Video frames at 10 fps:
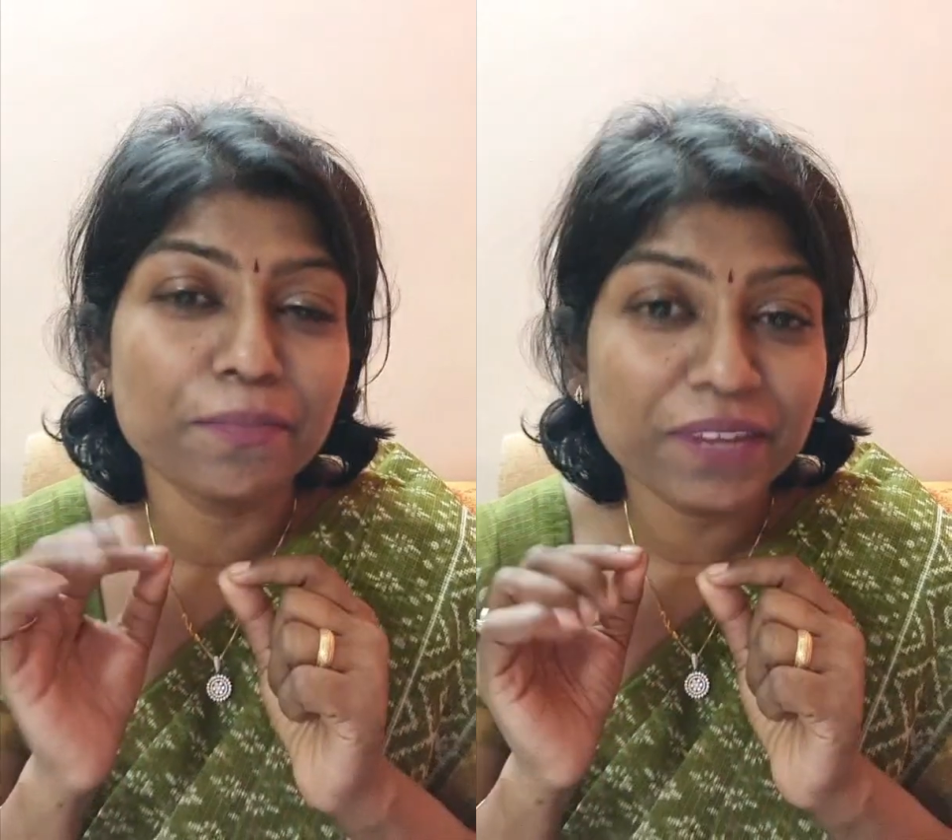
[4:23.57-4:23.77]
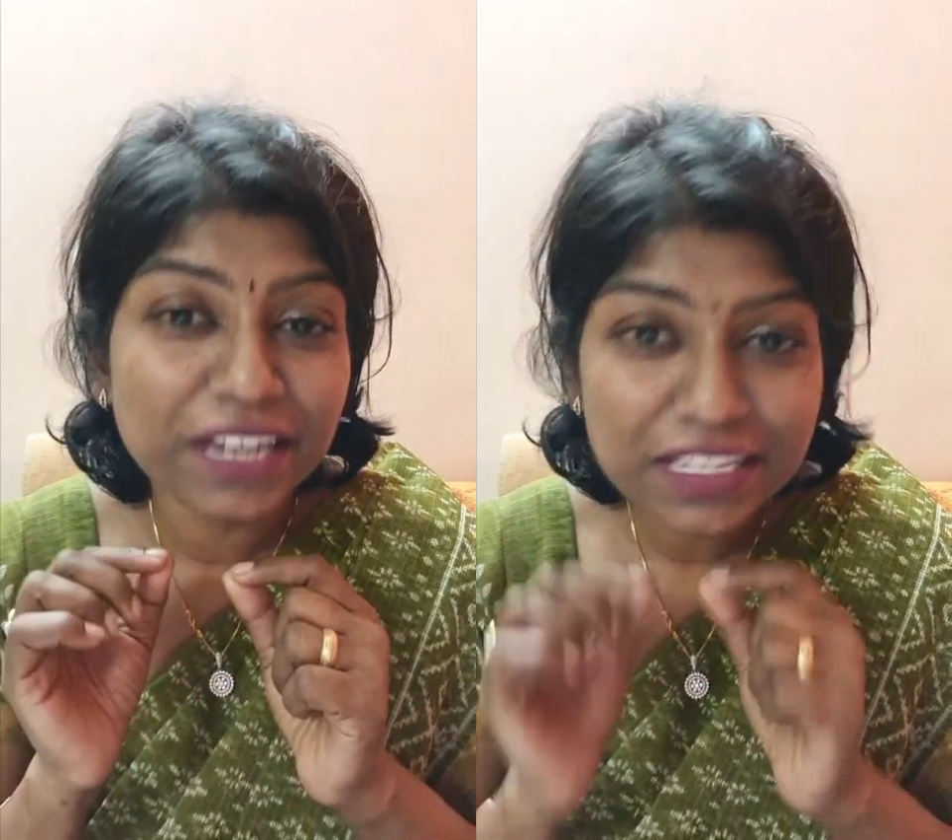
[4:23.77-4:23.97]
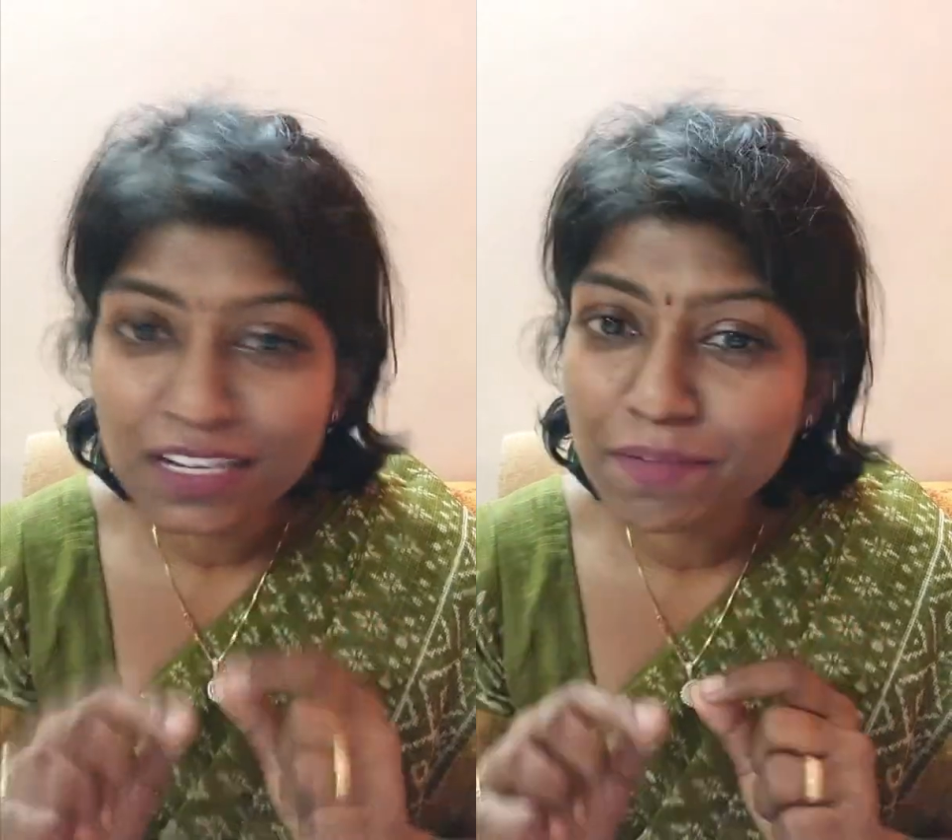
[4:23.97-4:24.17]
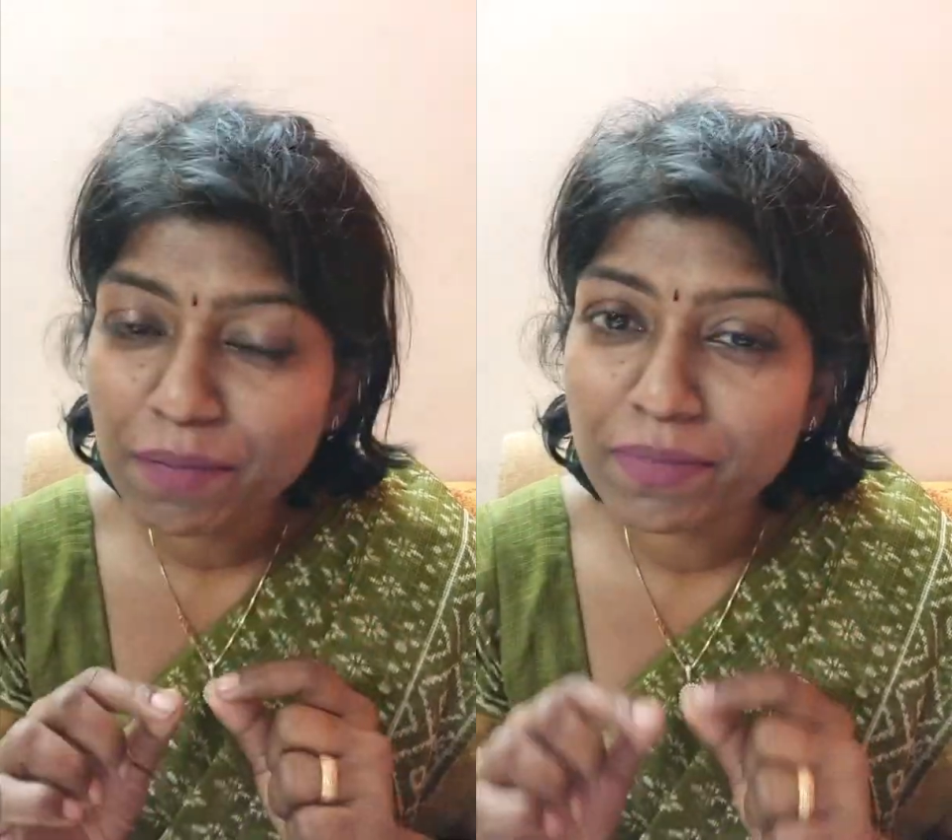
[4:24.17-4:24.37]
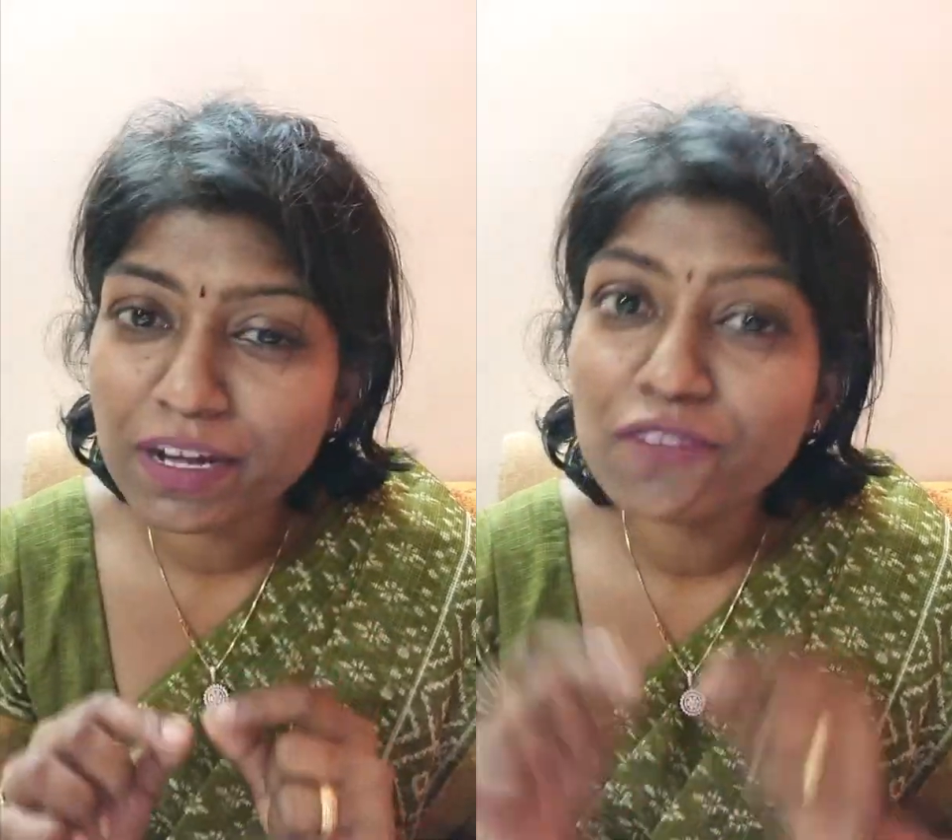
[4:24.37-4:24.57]
Please
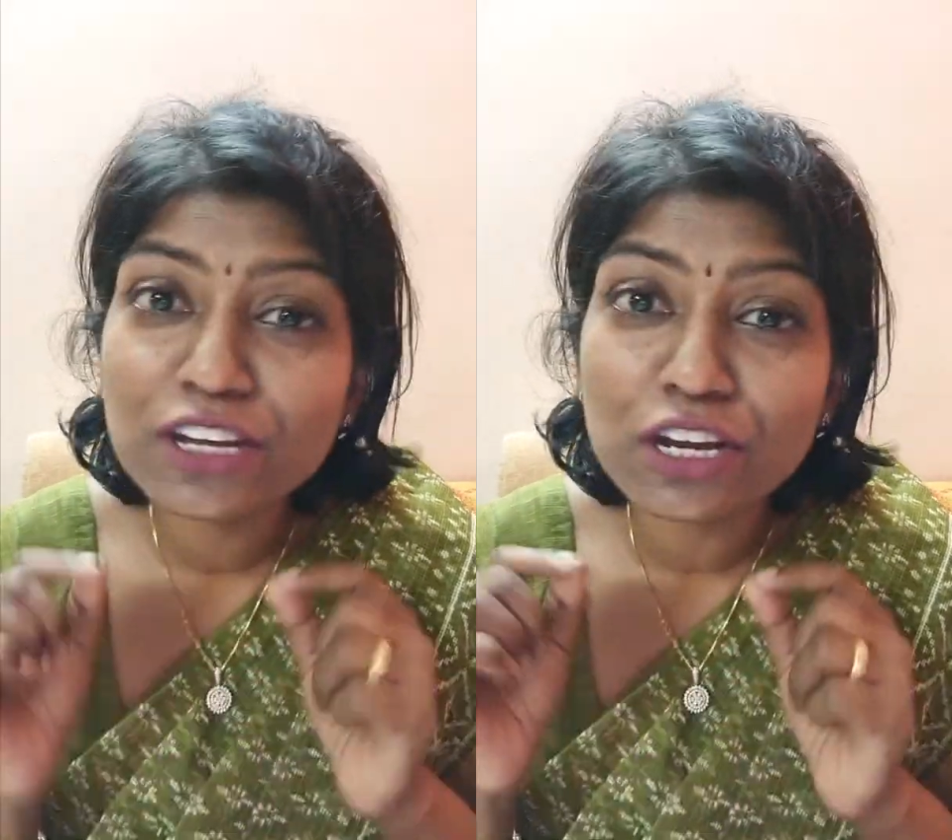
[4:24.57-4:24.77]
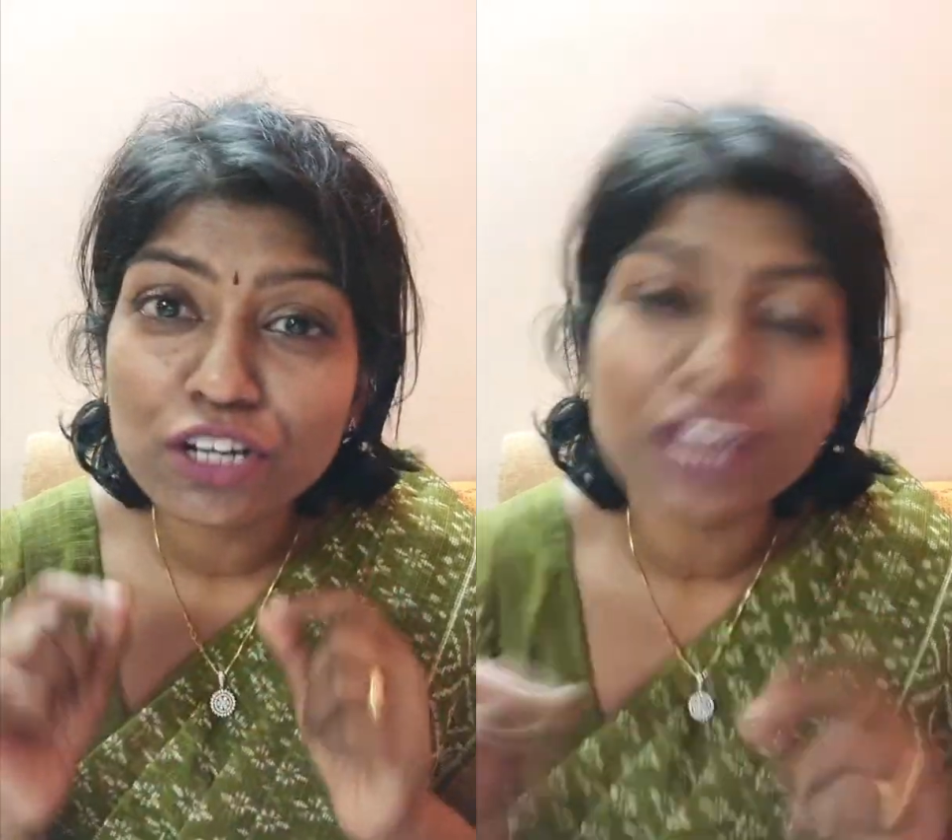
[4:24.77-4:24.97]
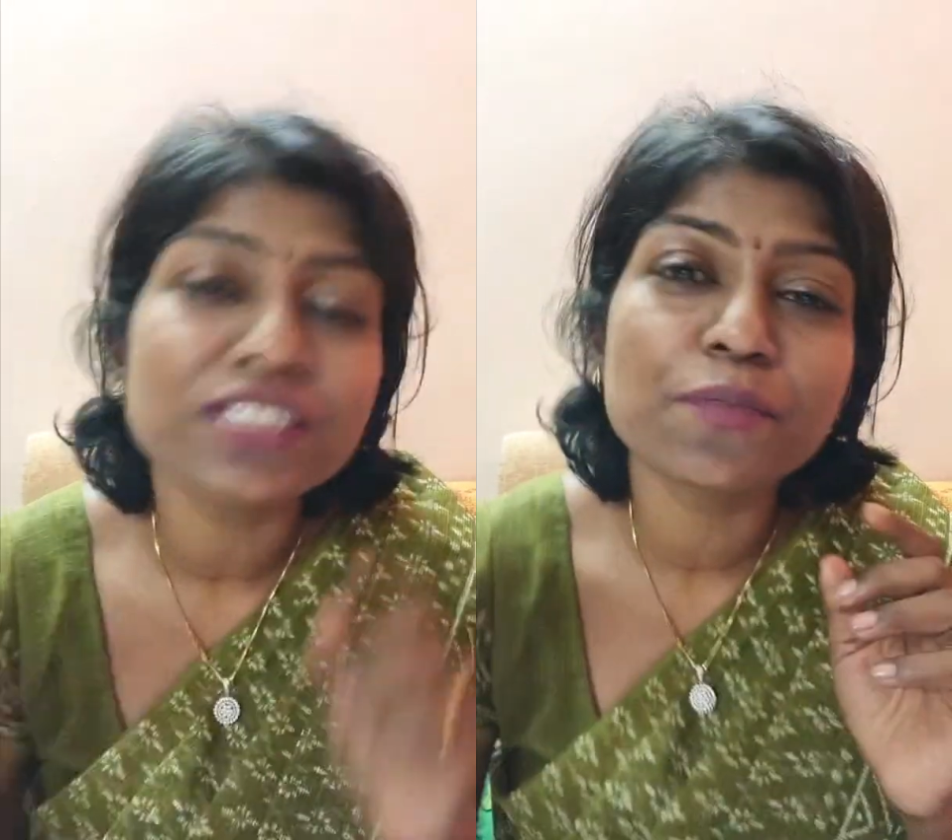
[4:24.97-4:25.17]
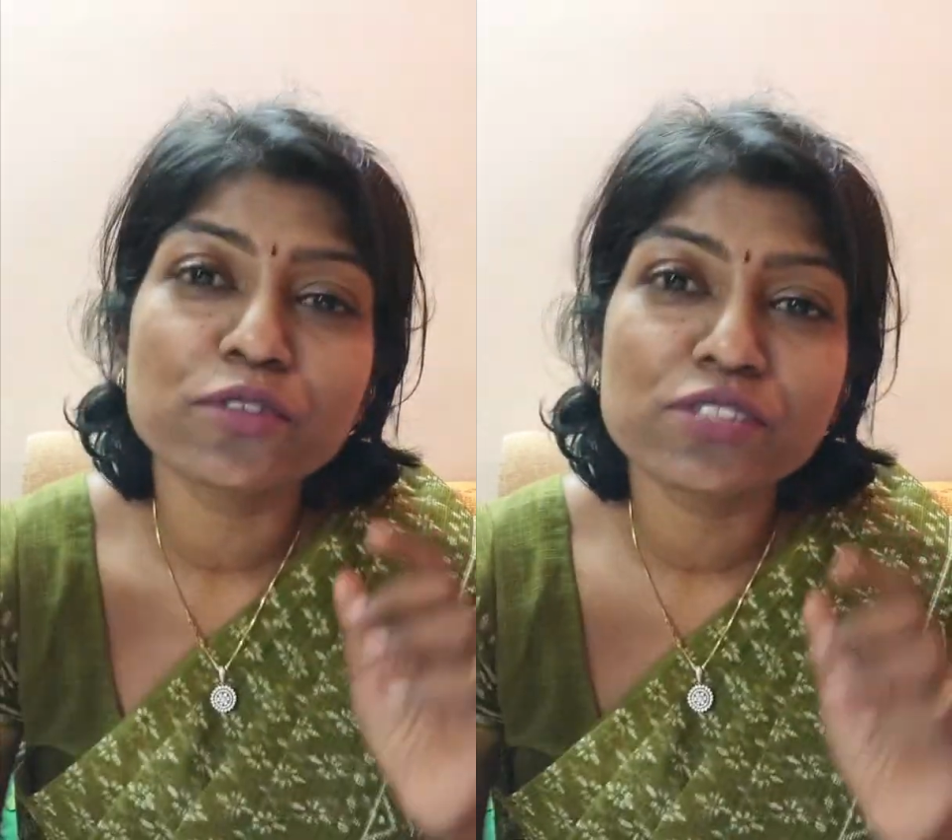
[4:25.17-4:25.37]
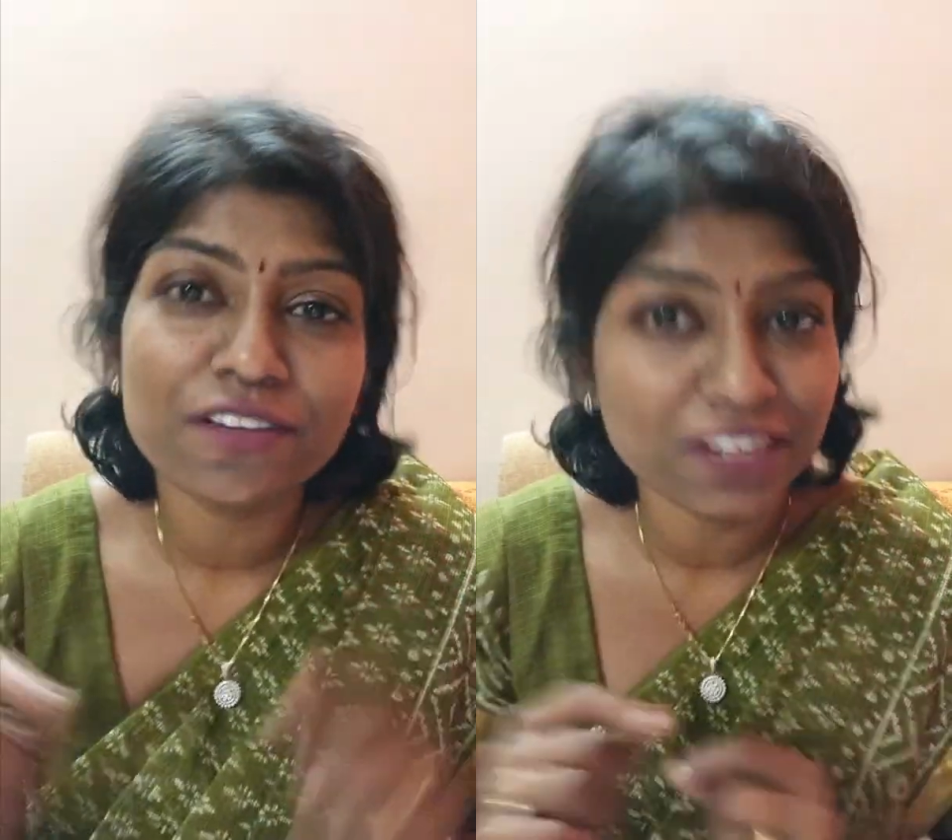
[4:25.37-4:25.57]
remember, we are not
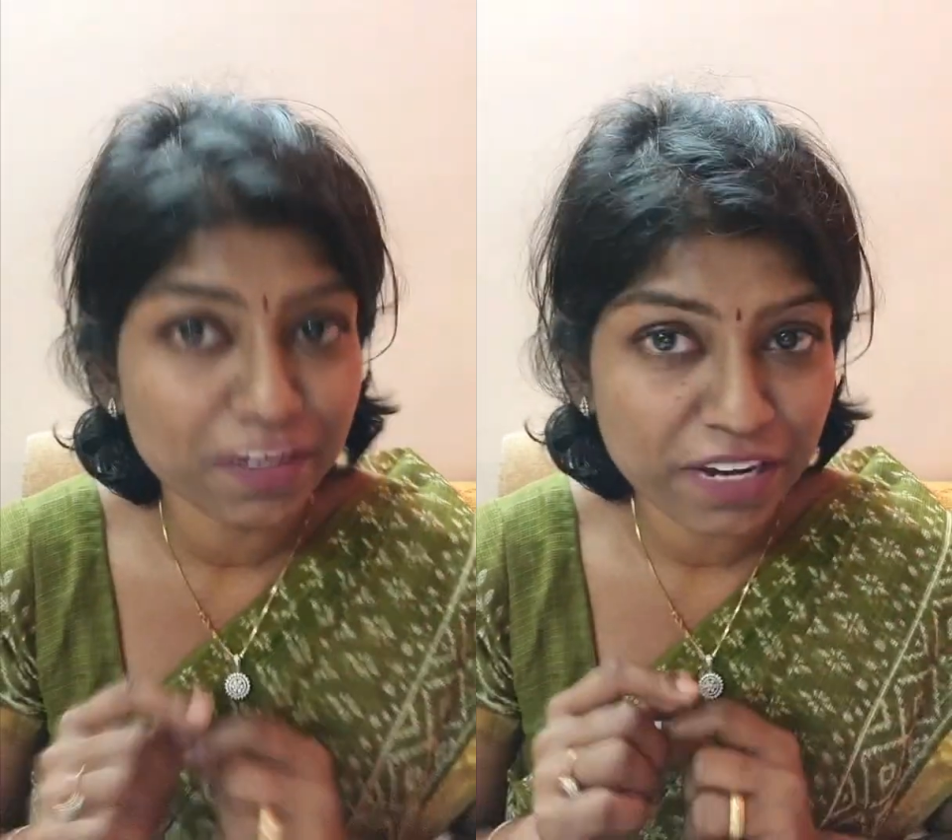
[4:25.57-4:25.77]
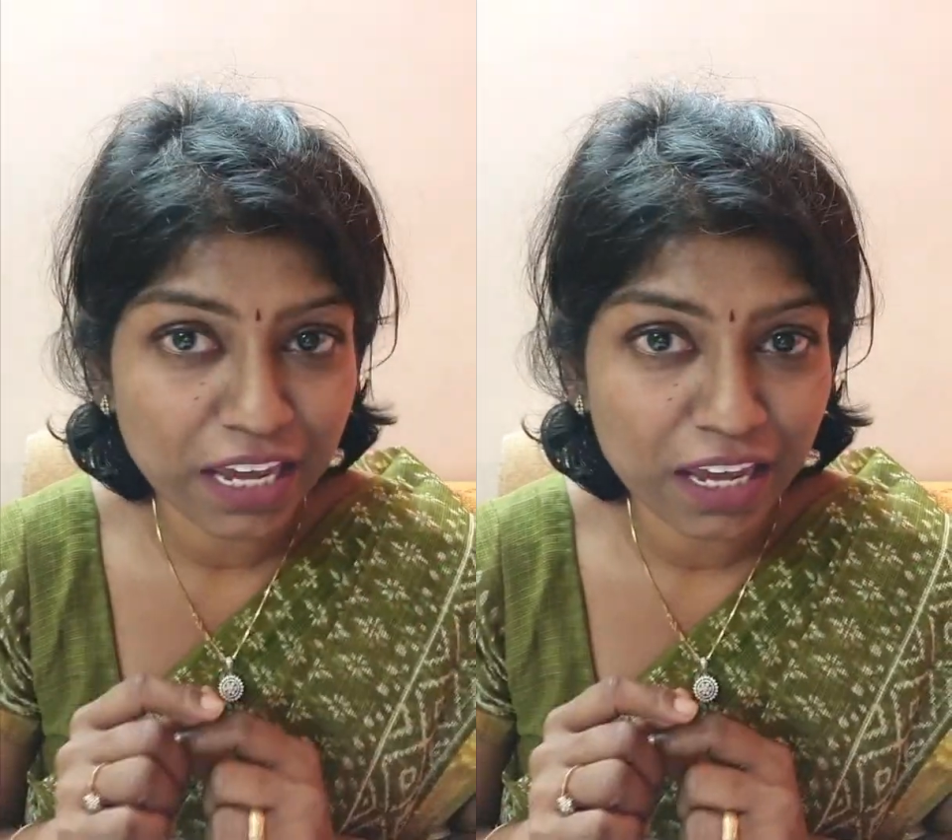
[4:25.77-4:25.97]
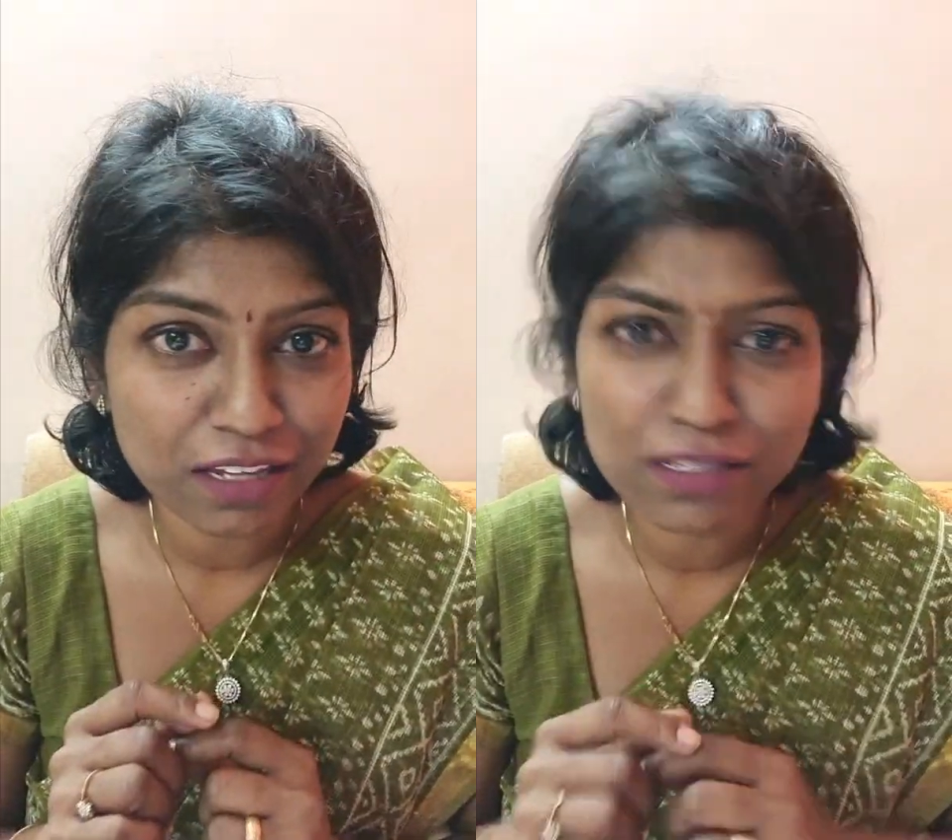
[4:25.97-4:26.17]
supposed to give vitamin A.